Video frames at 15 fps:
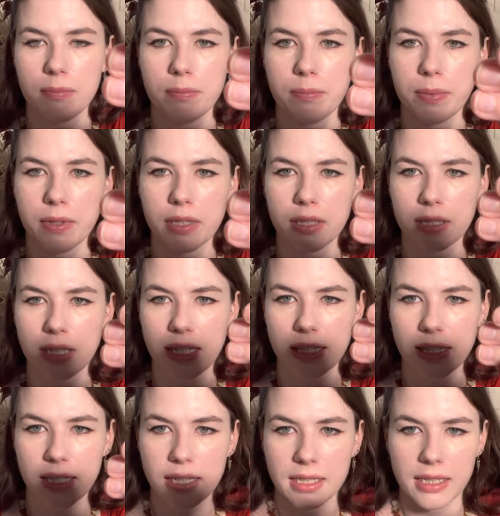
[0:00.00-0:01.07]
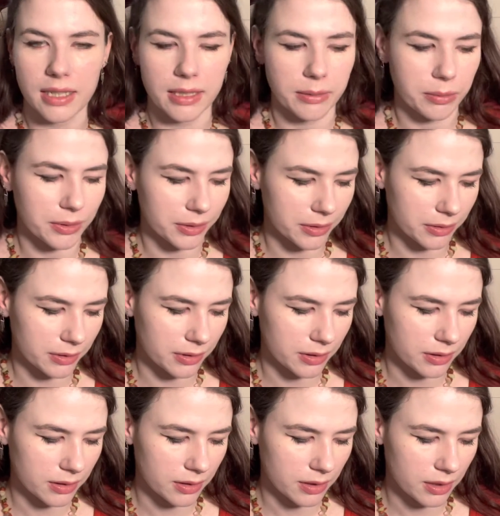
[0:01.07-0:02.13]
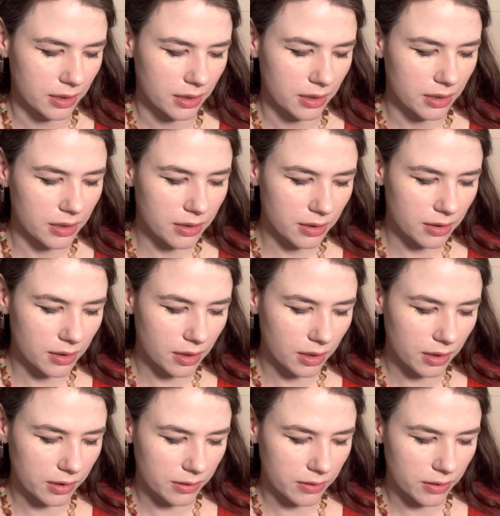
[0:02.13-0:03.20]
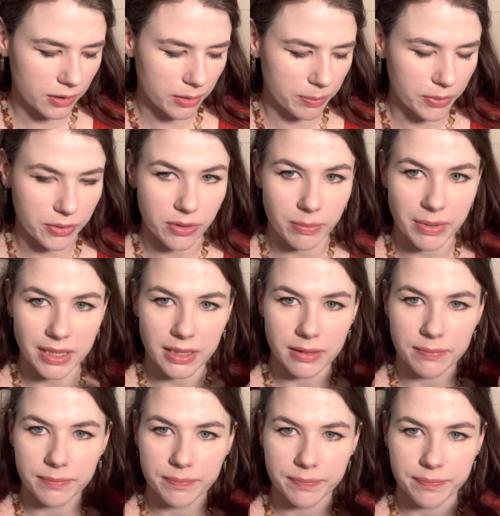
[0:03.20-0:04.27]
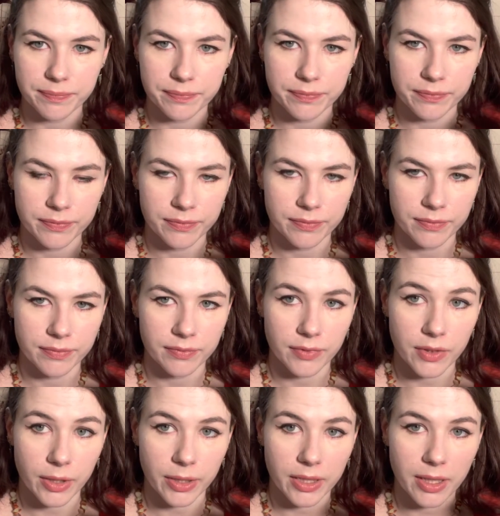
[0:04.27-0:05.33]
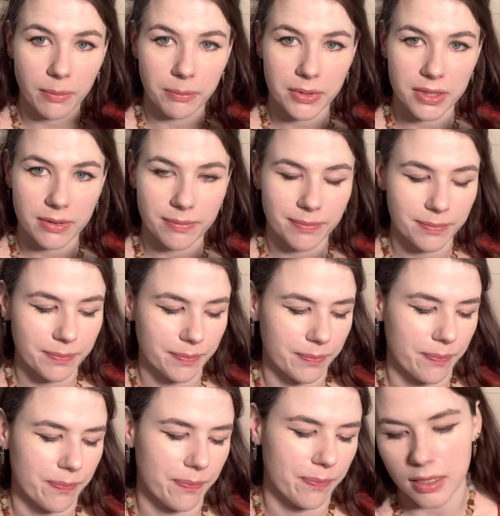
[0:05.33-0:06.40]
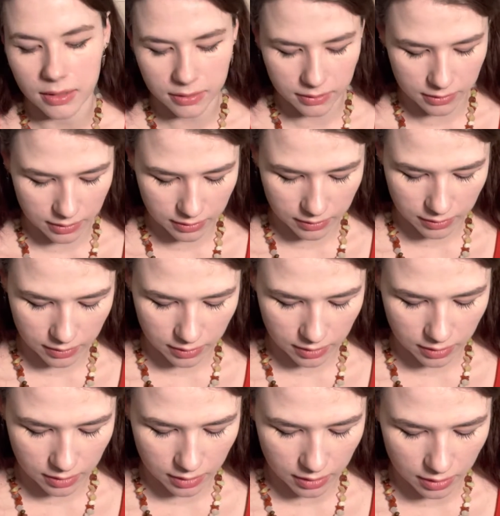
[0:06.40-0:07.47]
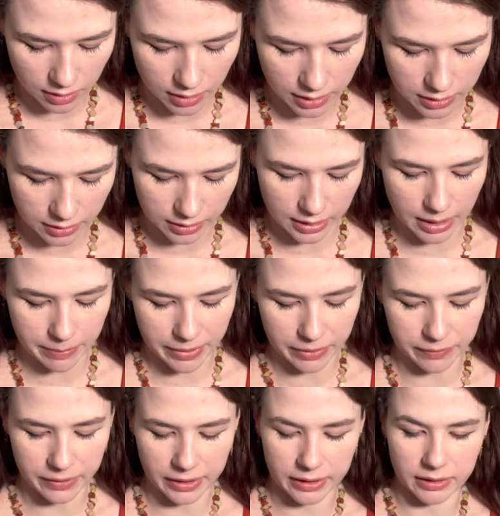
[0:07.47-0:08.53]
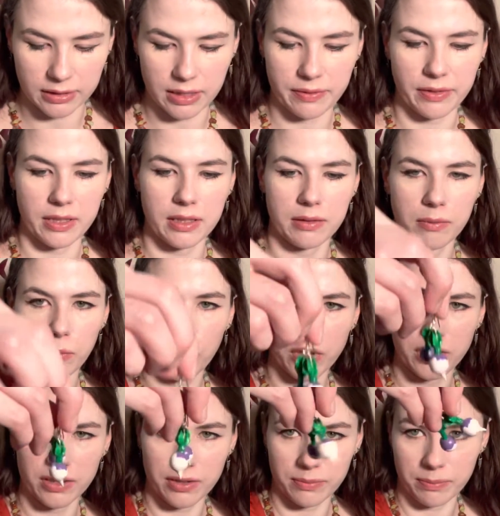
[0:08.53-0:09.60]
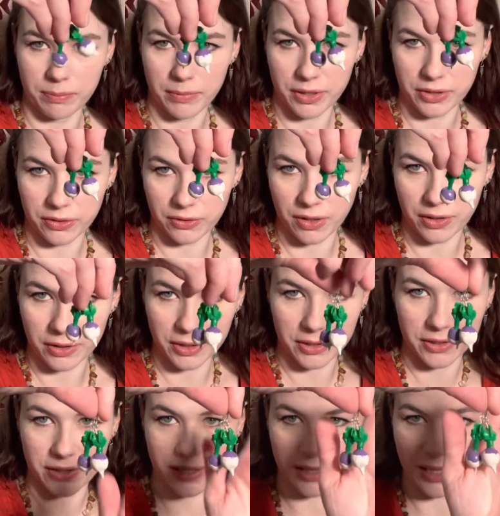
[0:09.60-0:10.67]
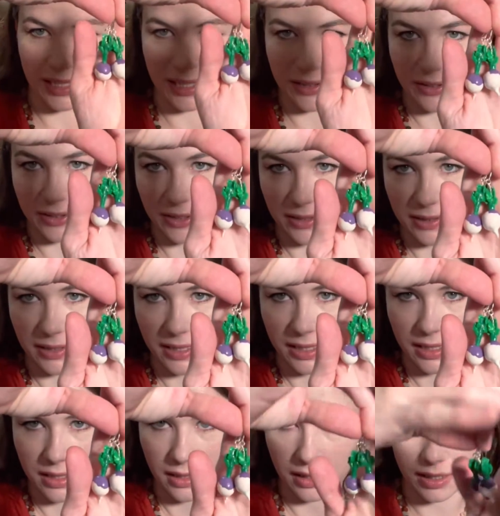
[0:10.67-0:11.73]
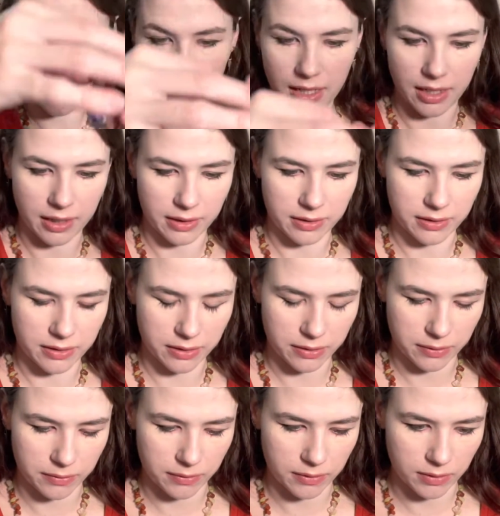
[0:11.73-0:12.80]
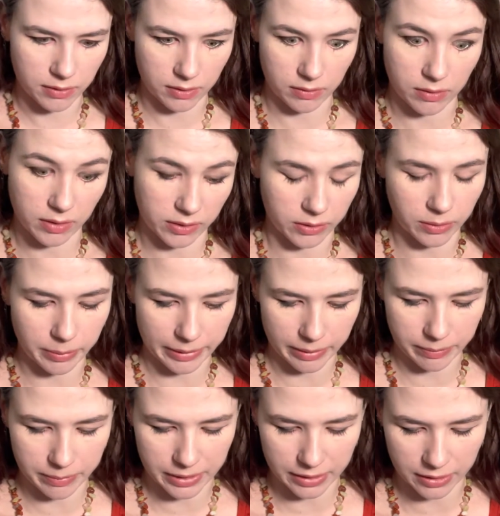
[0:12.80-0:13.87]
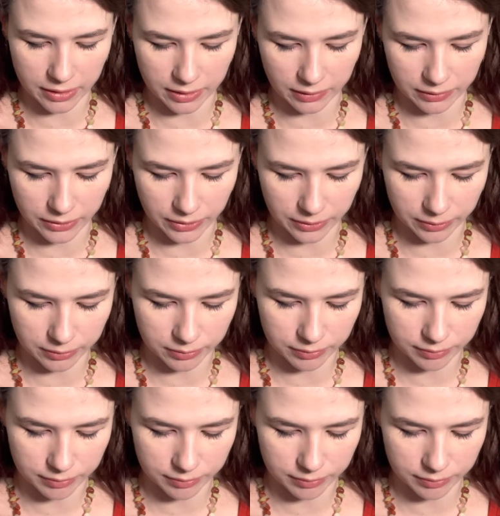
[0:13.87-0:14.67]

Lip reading: but I think I will, they're supposed to be turnips, and they just came out very uneven. One's much longer than the other and a little bit bigger, so